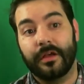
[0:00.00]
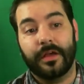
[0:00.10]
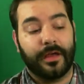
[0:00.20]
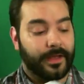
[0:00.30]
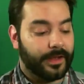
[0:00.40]

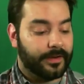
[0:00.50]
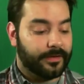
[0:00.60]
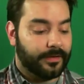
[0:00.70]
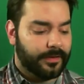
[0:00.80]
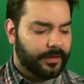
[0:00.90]
And
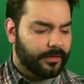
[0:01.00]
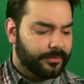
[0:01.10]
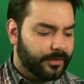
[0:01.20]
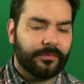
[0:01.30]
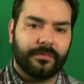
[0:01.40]

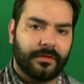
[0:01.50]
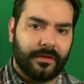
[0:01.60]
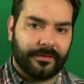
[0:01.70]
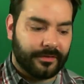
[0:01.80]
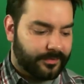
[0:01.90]
then
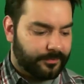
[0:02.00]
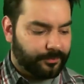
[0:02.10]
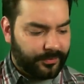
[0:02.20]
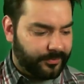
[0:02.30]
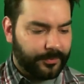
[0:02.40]
this
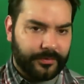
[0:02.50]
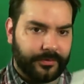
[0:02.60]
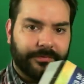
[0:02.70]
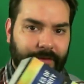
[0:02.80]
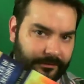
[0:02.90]
Principles of
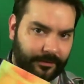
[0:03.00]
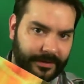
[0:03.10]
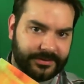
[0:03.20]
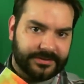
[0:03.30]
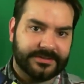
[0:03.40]

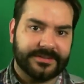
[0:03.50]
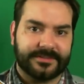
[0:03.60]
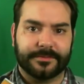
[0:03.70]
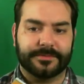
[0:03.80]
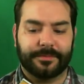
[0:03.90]
Information
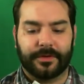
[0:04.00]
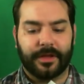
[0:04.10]
Systems book,